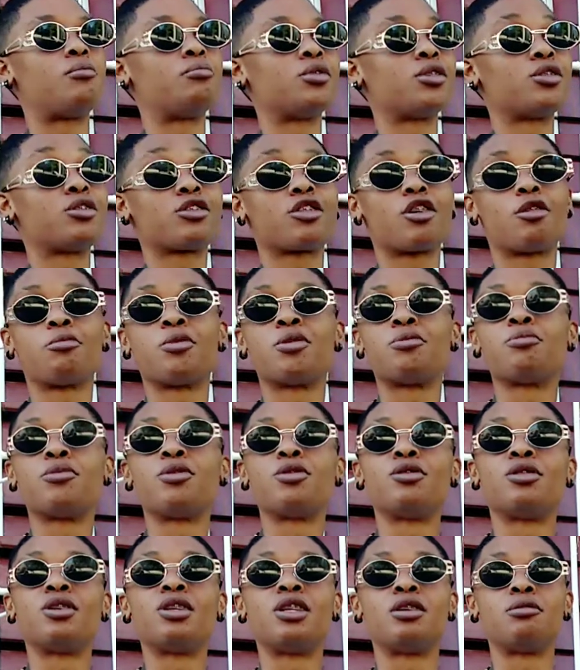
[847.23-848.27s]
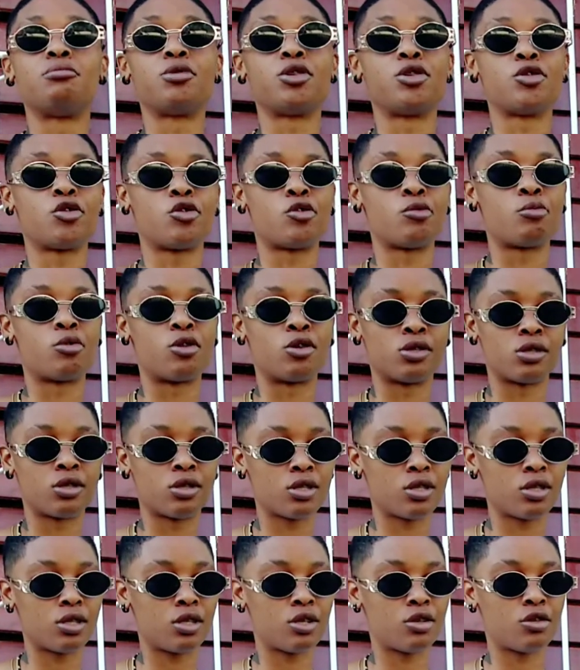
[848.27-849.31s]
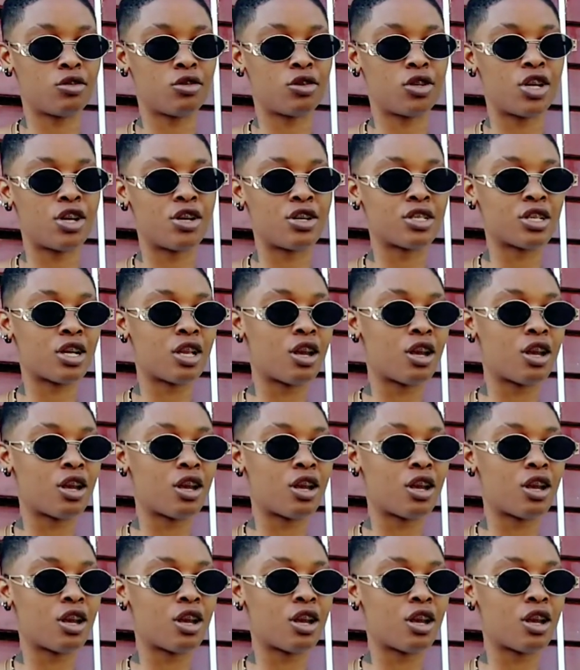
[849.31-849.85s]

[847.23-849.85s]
Just comment below and let me know. But there's